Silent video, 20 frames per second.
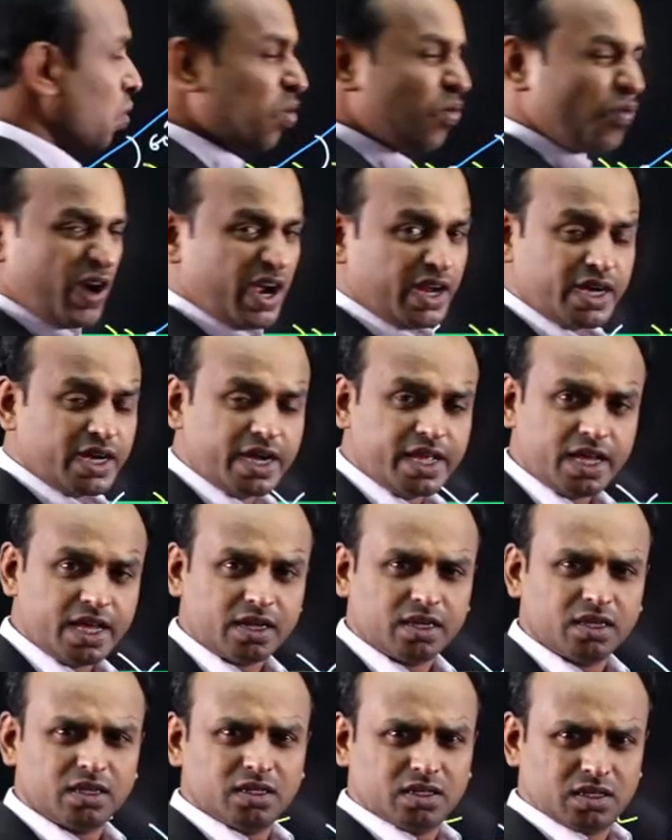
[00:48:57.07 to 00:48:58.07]
a rule five, dear.
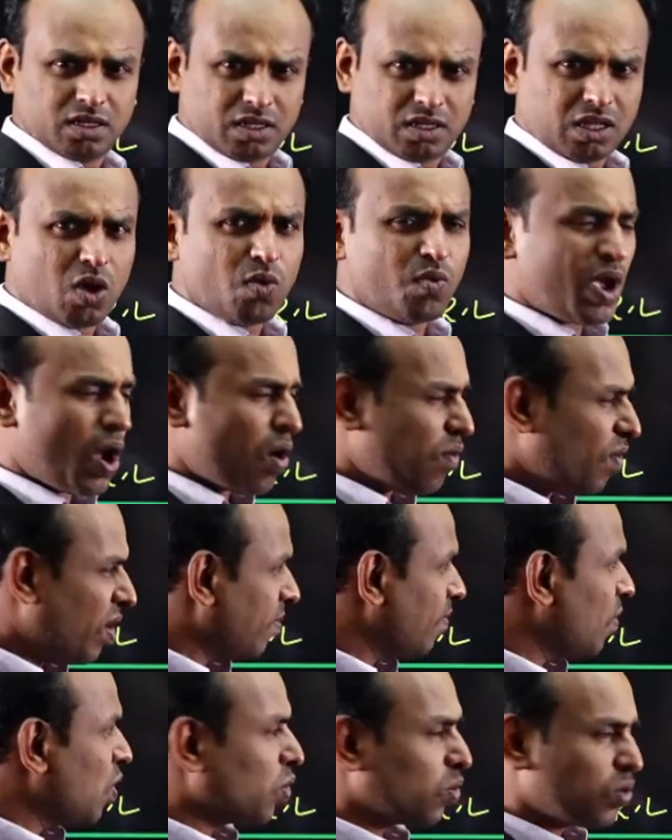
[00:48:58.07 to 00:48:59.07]
Now, we have
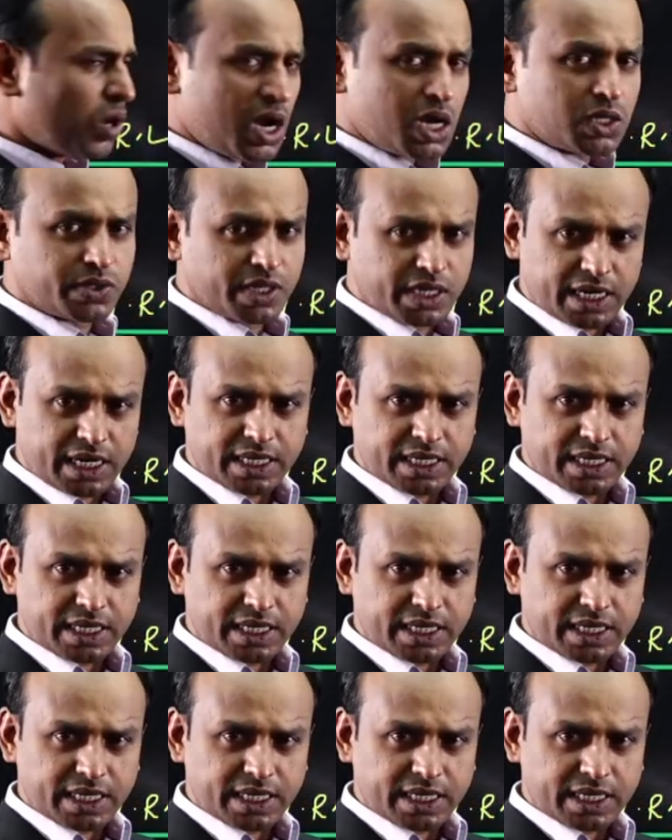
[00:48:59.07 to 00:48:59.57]
one more rule also,